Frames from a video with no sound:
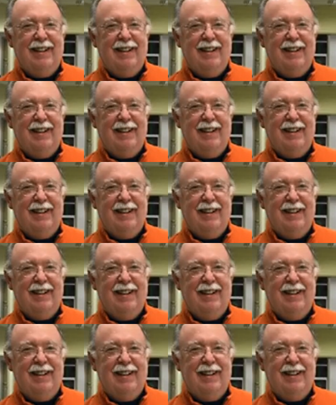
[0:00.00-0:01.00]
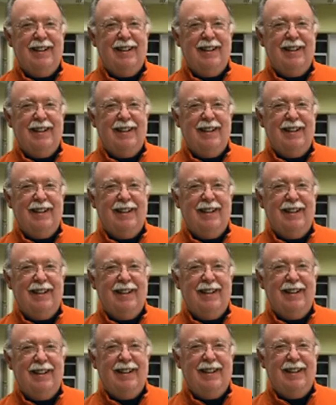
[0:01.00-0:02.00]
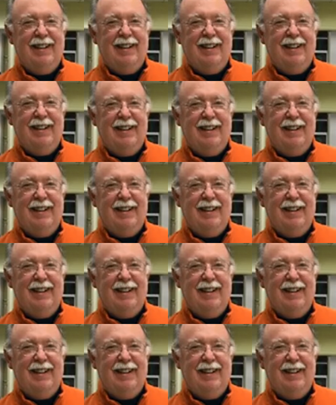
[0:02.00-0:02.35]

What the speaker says: No words are spoken by the person on screen.